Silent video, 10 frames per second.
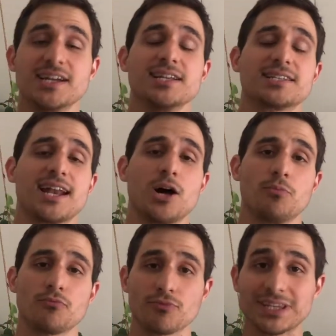It's going to
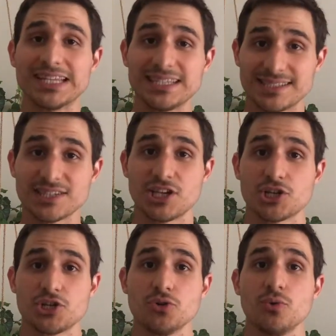help release the
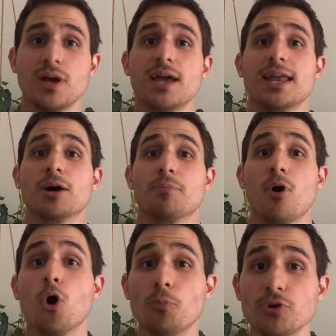tissue and help
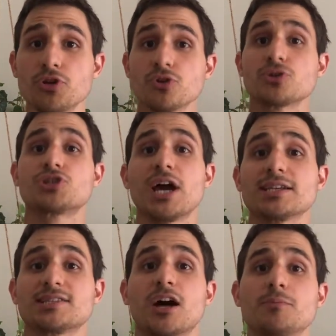open your
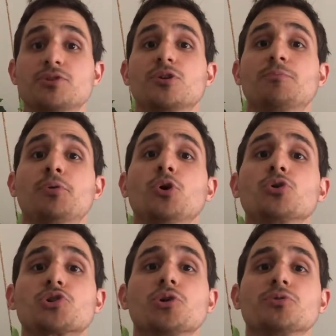chest up so you can pull
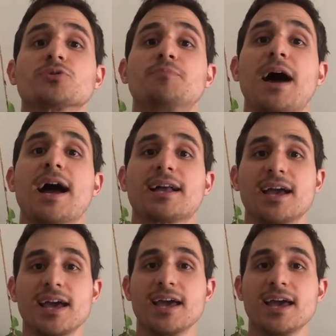your shoulders back